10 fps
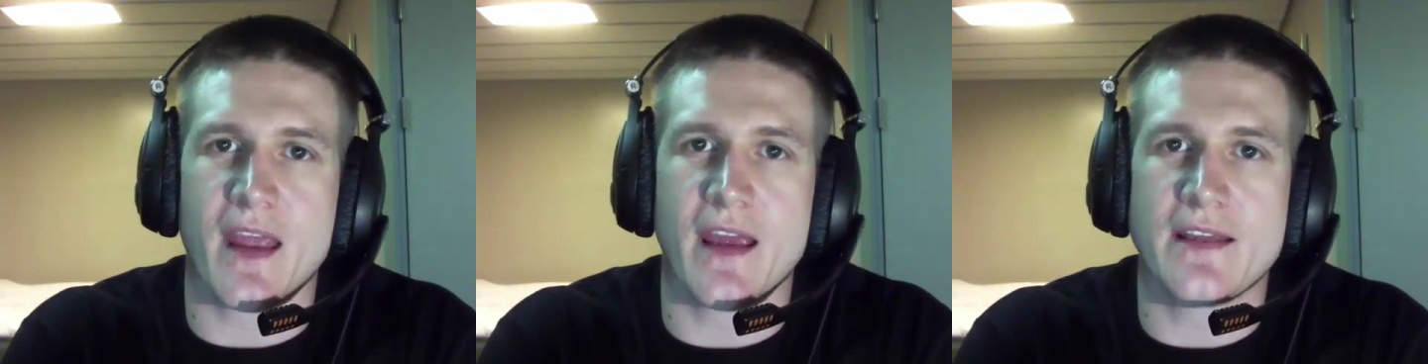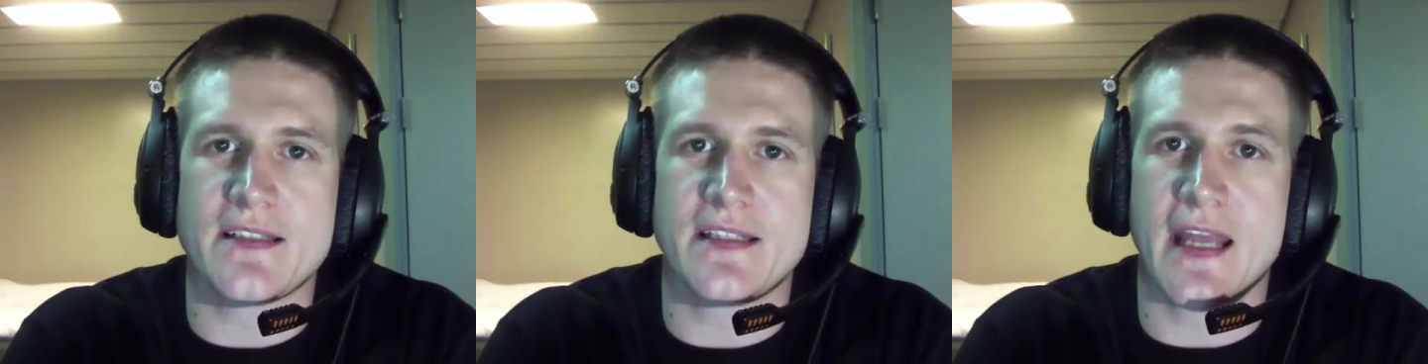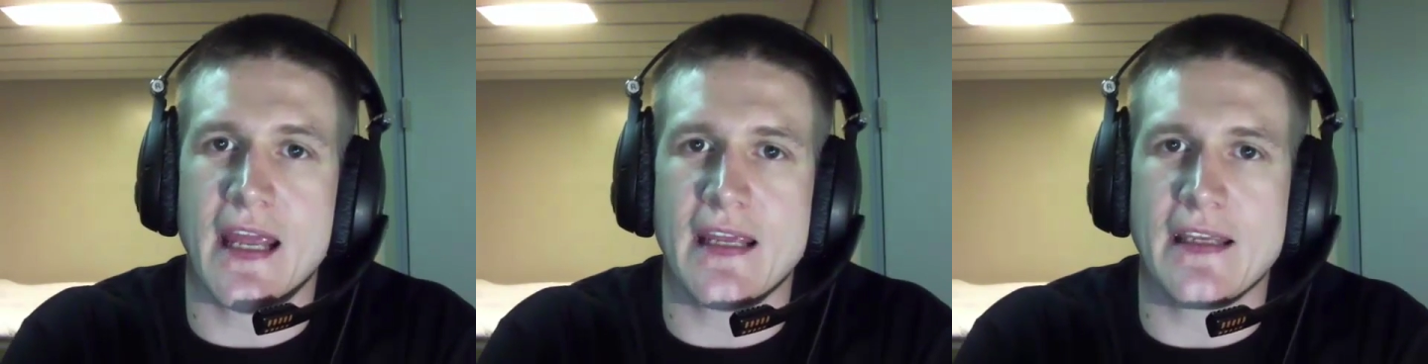and
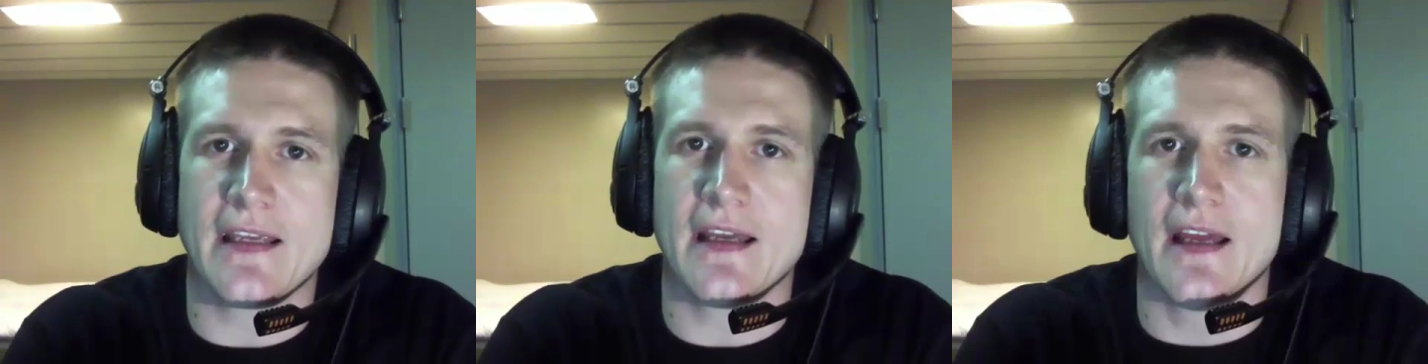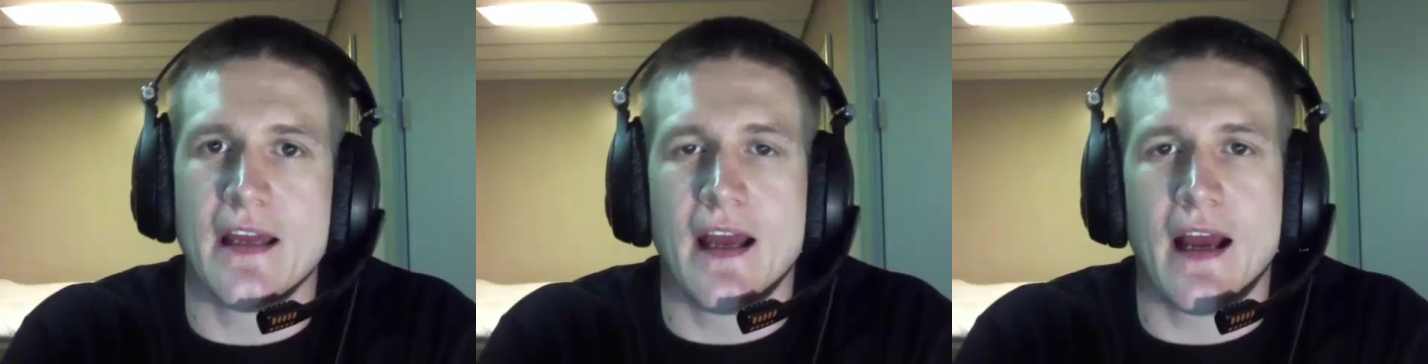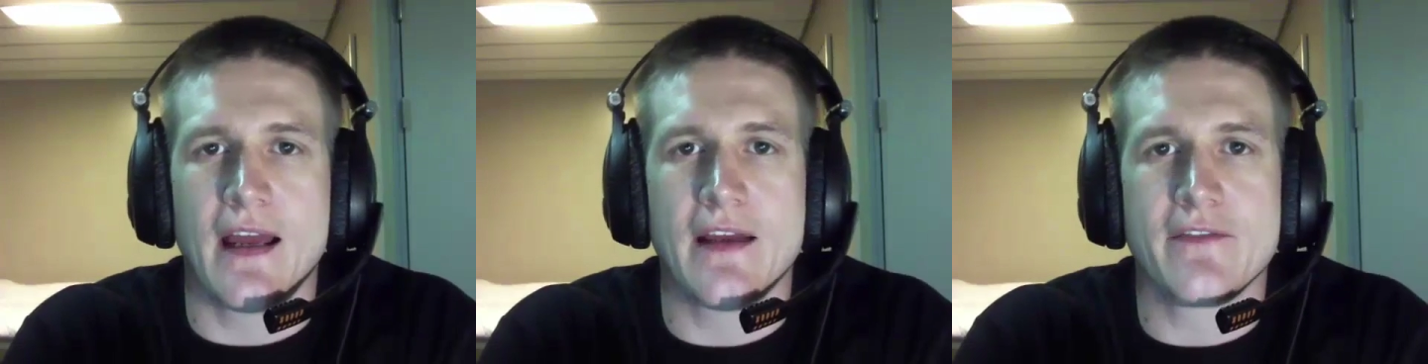today
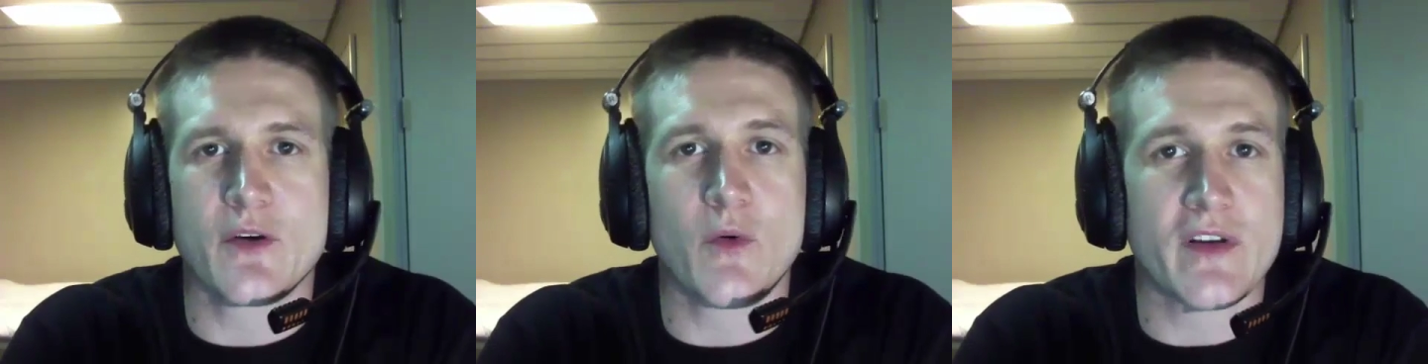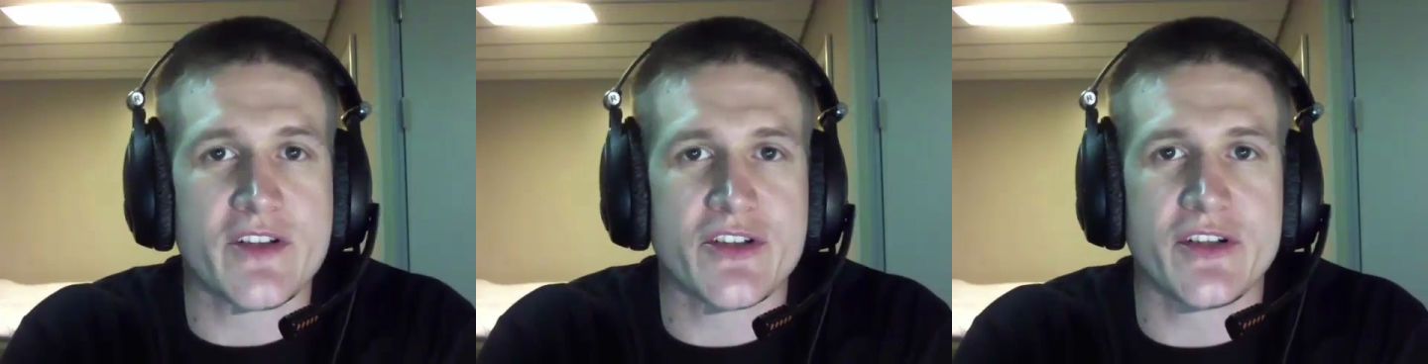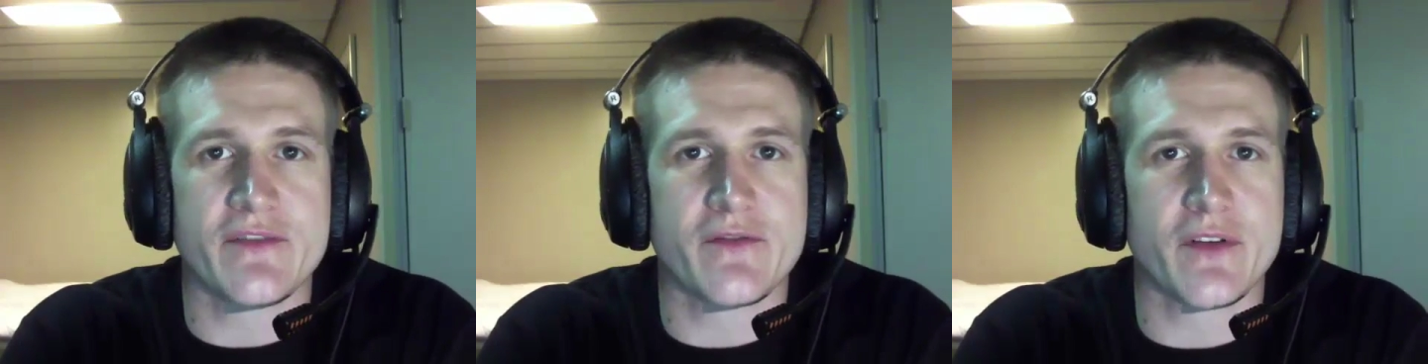I have a
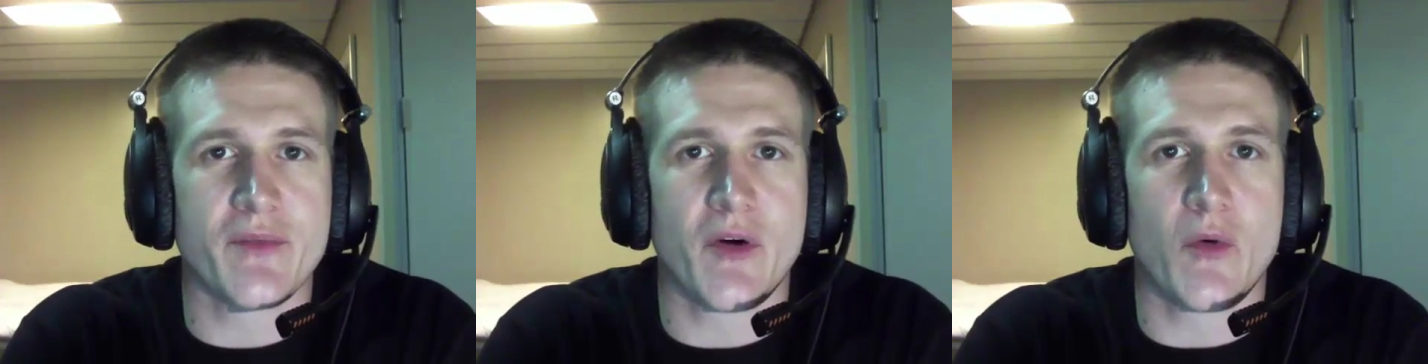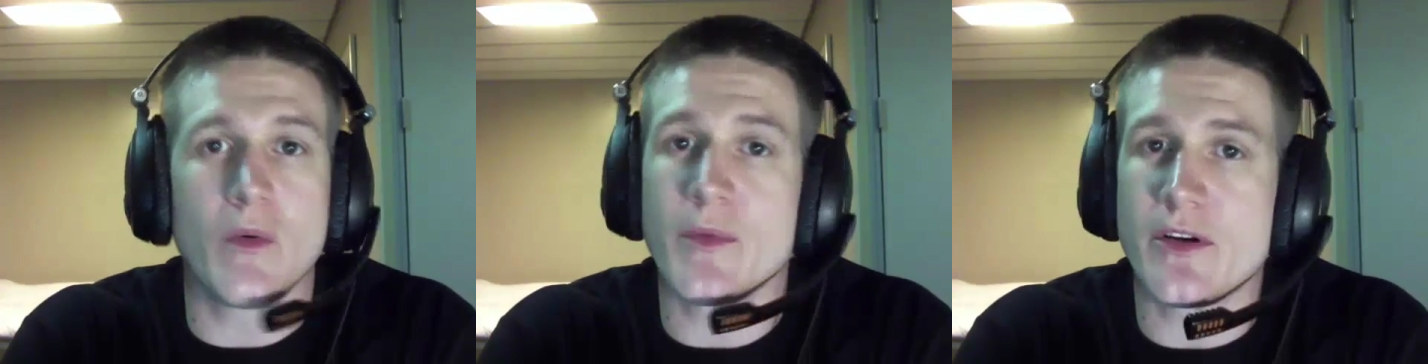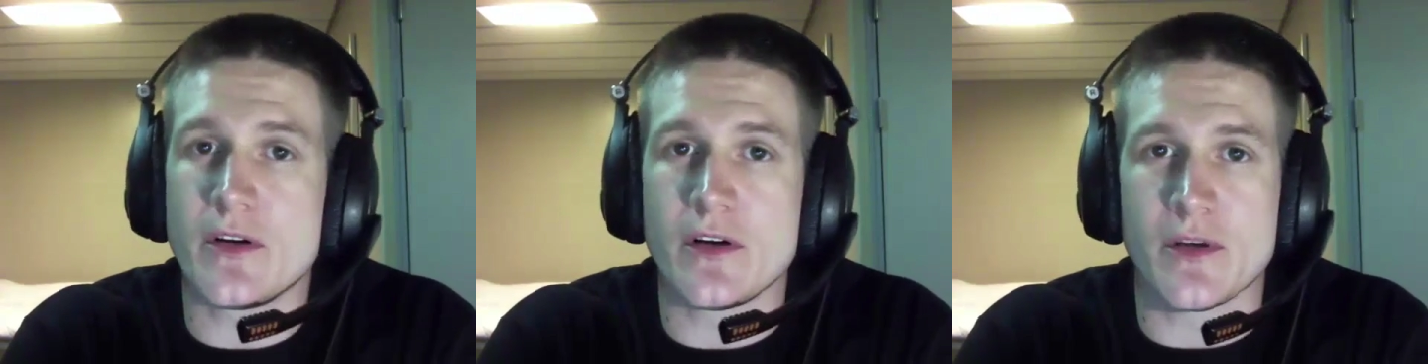question from a woman
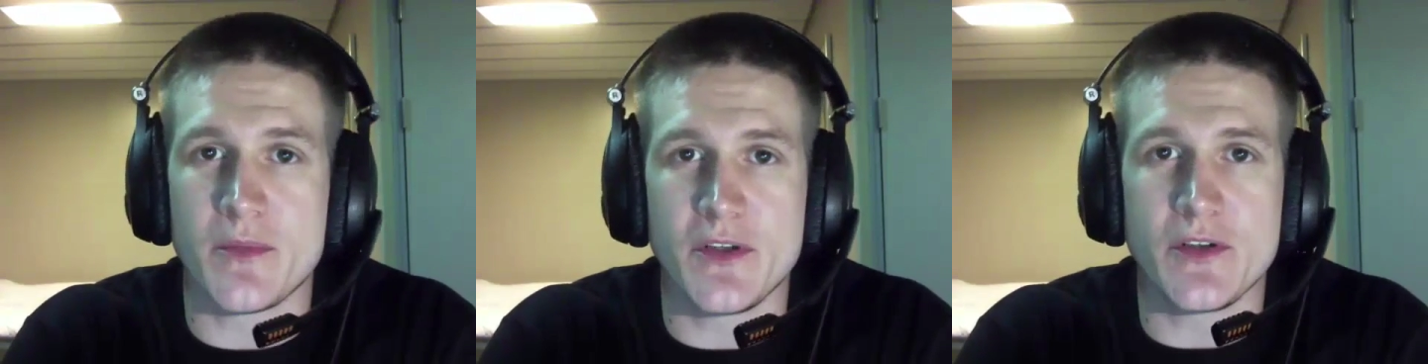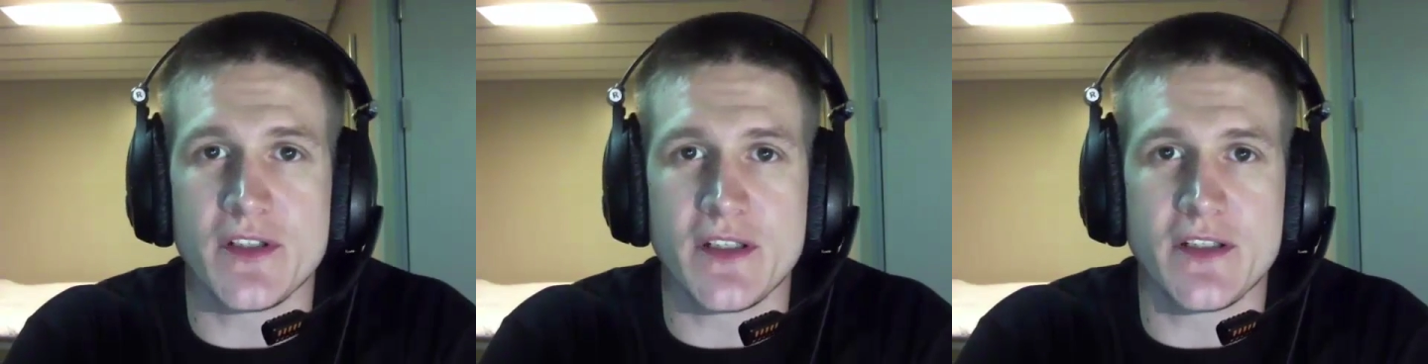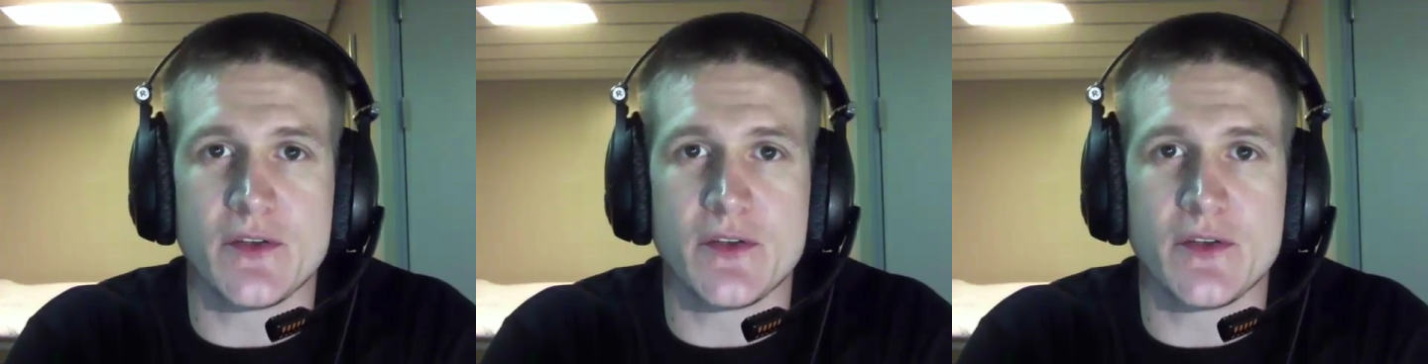in our community